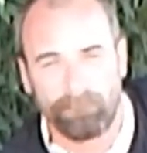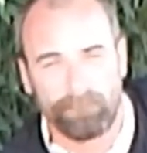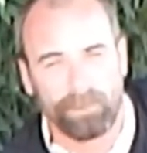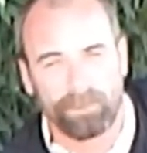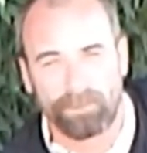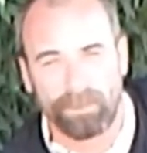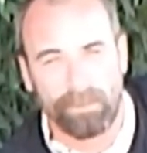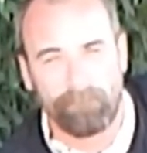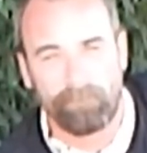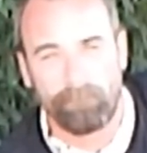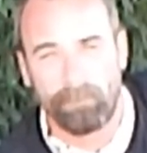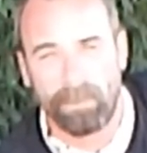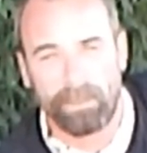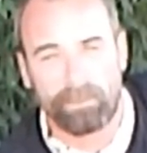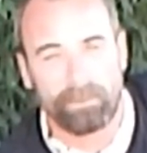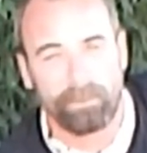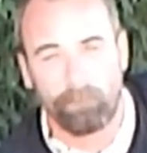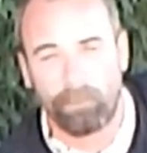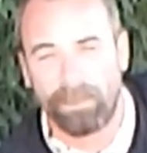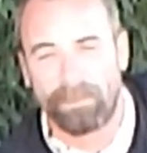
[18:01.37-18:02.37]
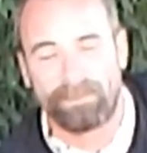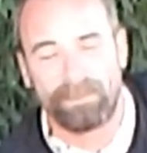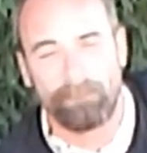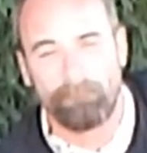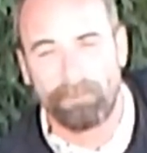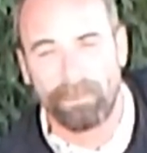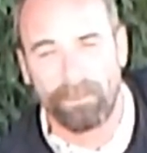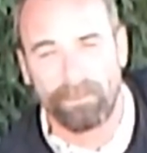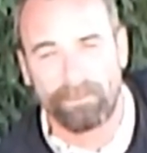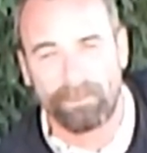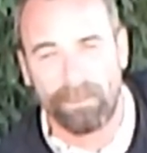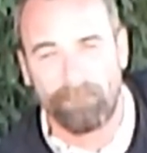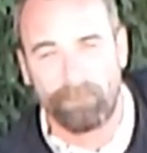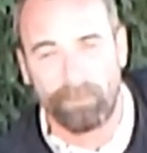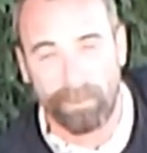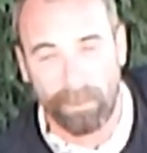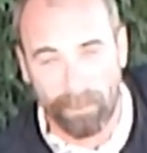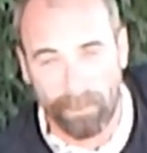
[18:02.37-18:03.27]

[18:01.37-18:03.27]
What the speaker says: Just the information, the way Tim does stuff in